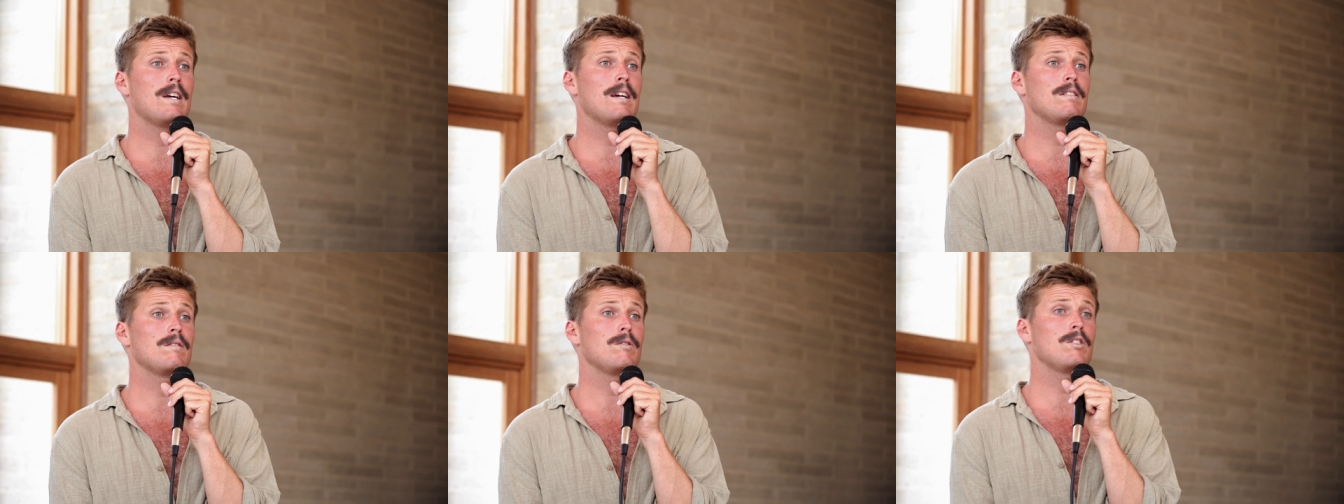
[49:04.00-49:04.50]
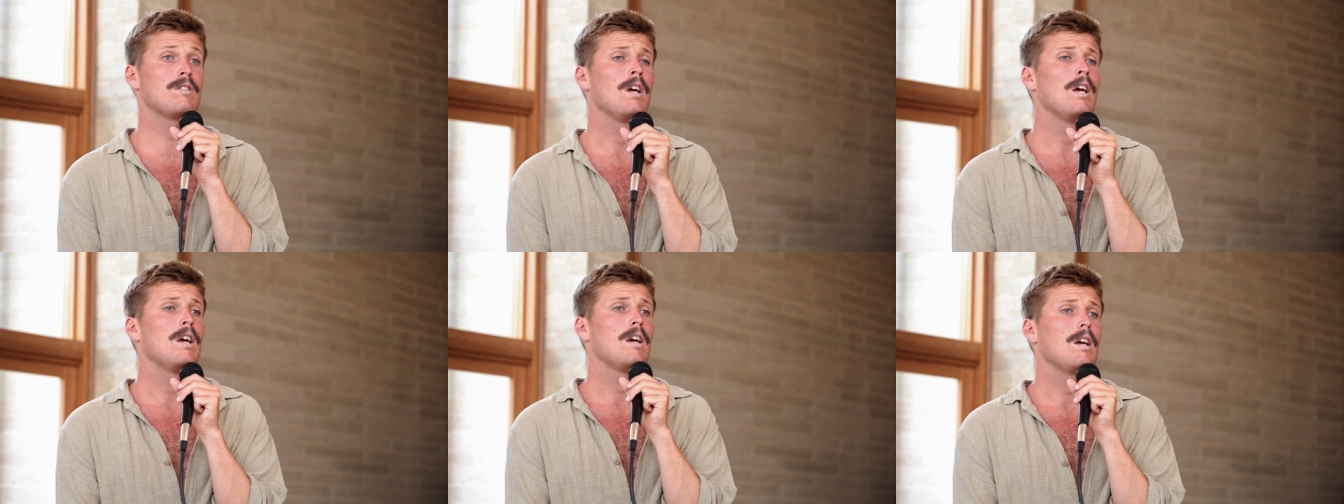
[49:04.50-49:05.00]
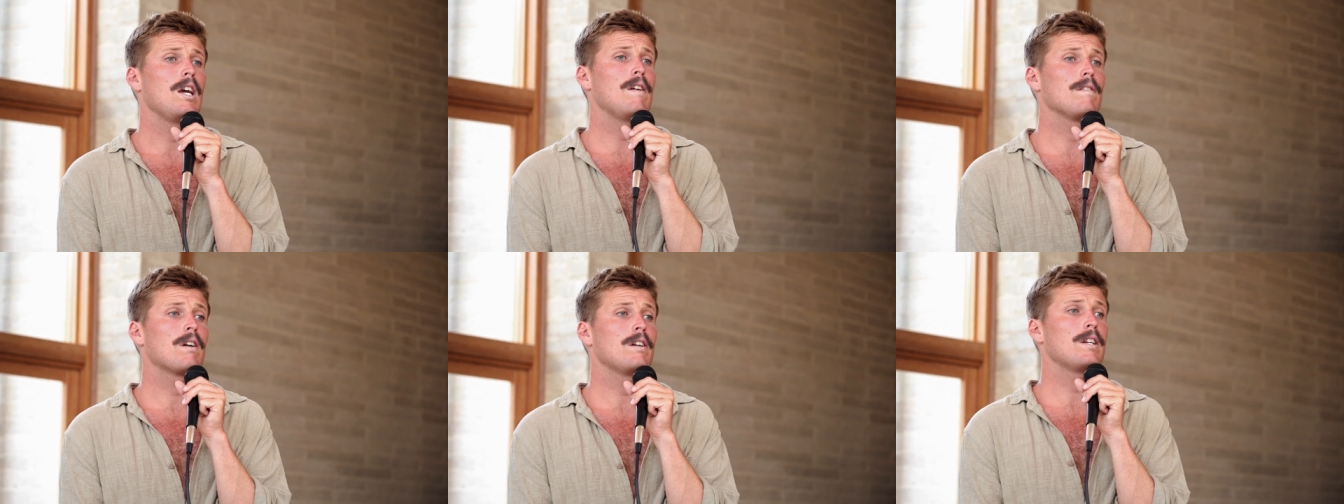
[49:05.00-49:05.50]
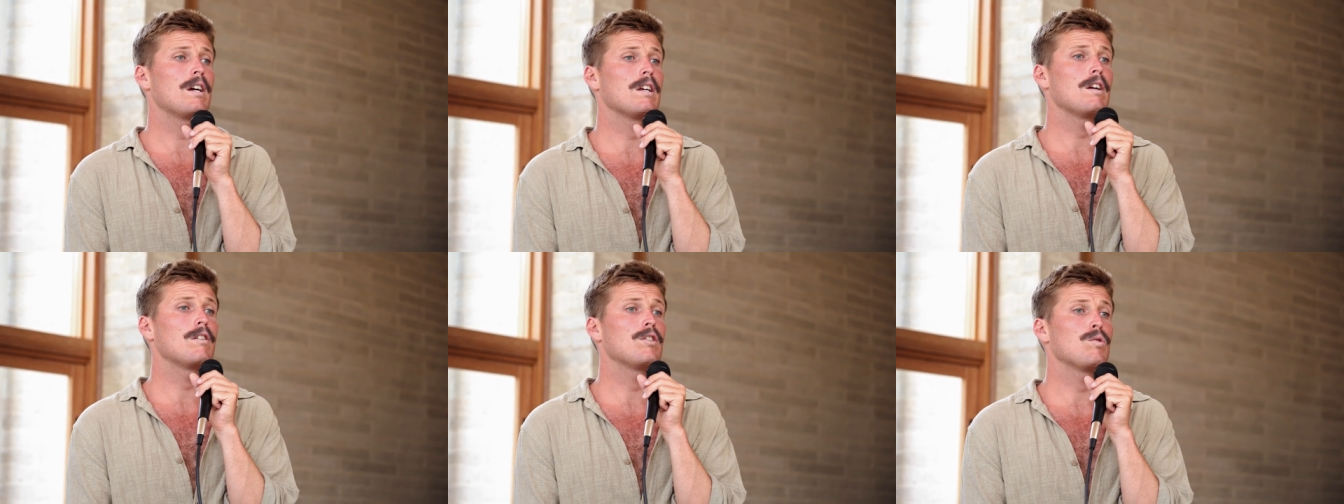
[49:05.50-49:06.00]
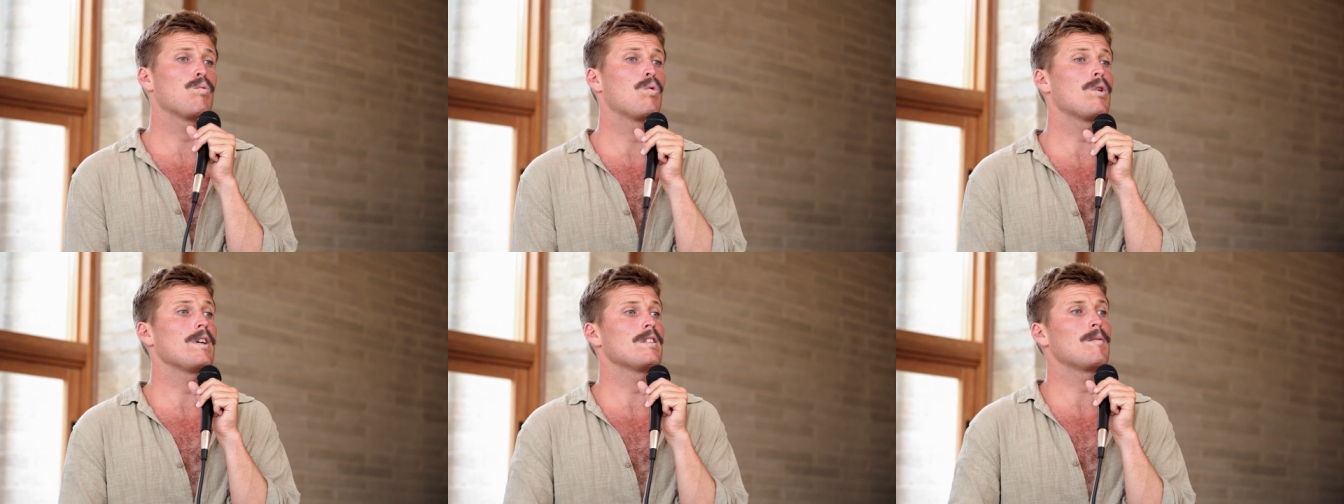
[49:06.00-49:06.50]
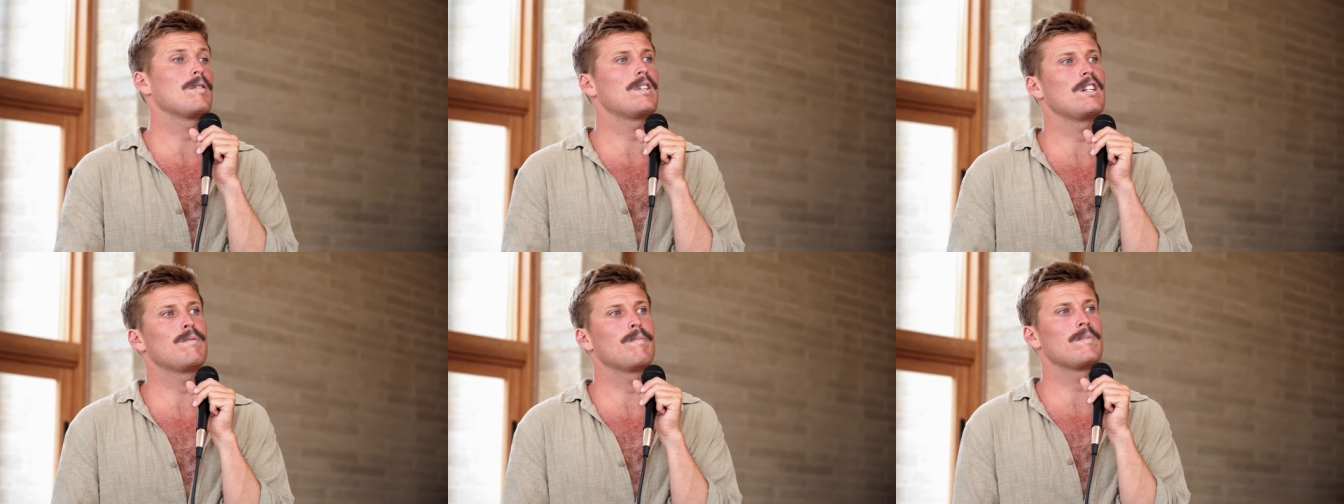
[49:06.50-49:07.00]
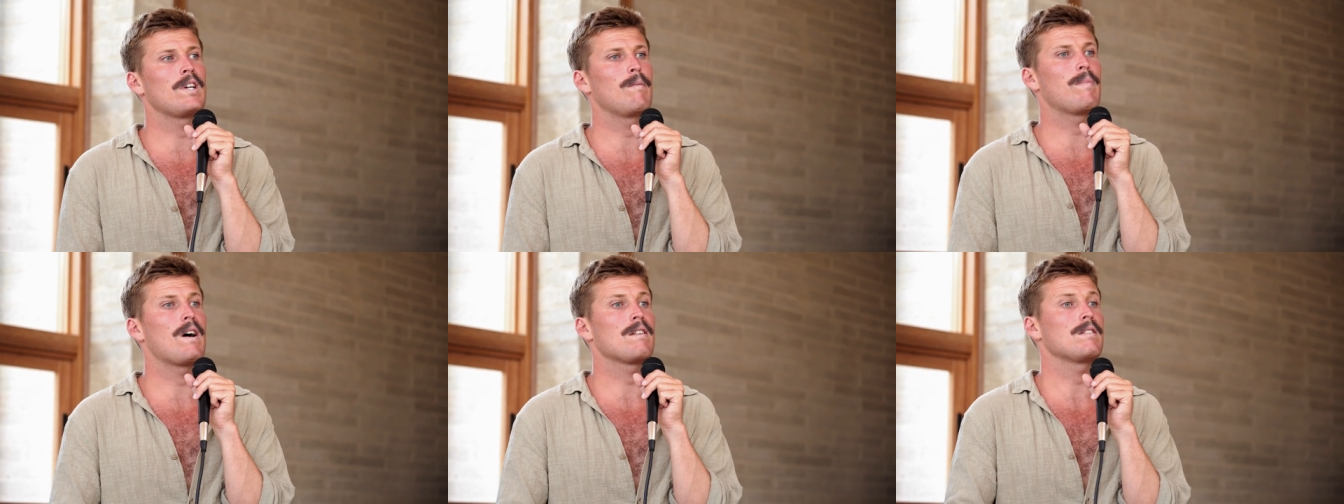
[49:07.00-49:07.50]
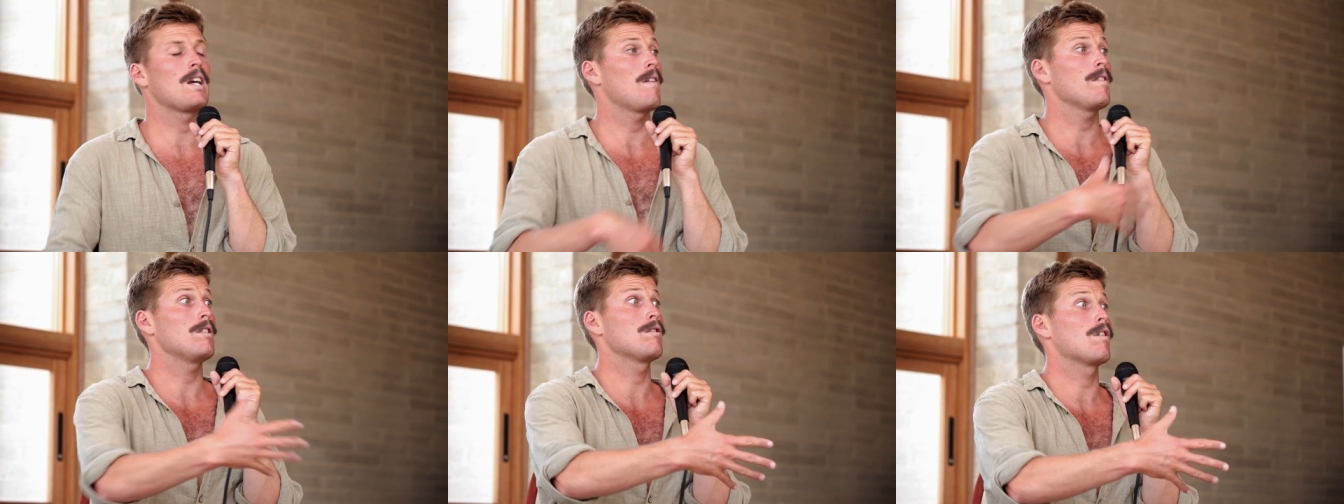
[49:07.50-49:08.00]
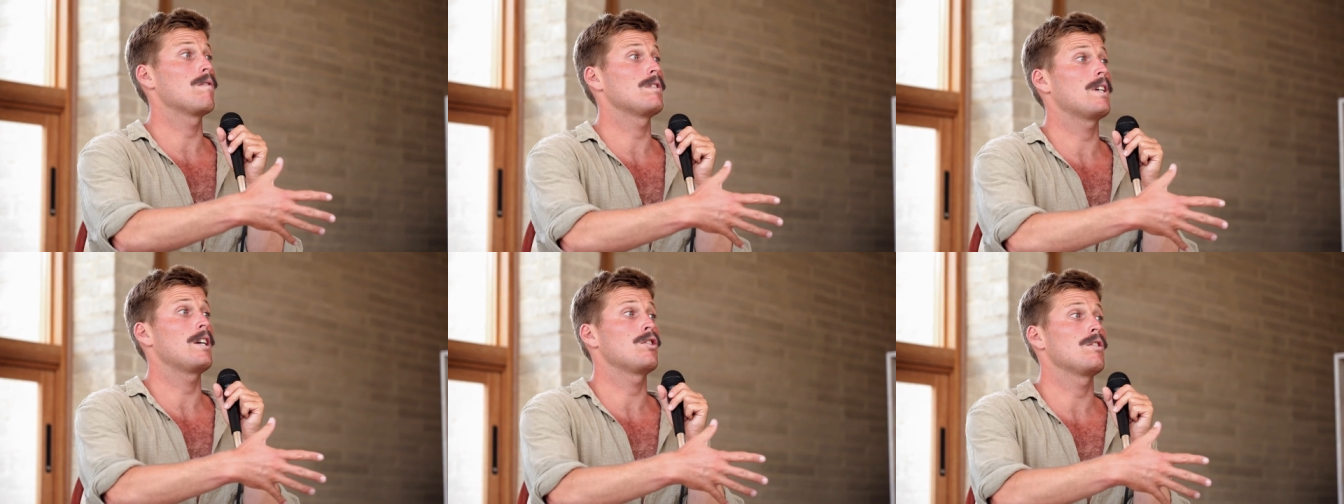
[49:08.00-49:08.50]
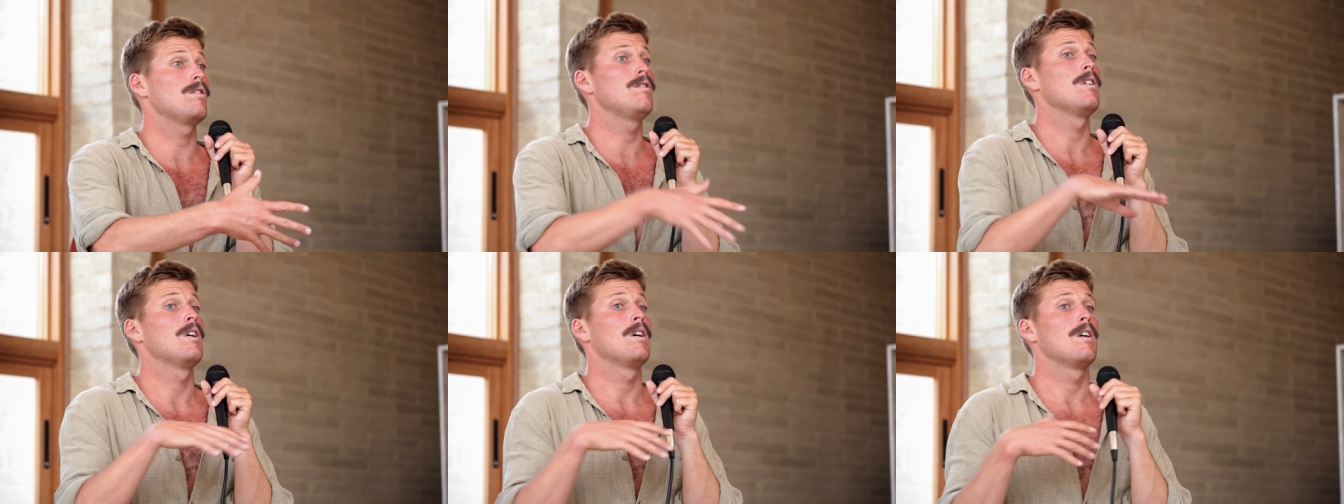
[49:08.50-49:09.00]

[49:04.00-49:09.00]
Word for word: days, and just even coming down here and just walking some of those same paths and having these conversations,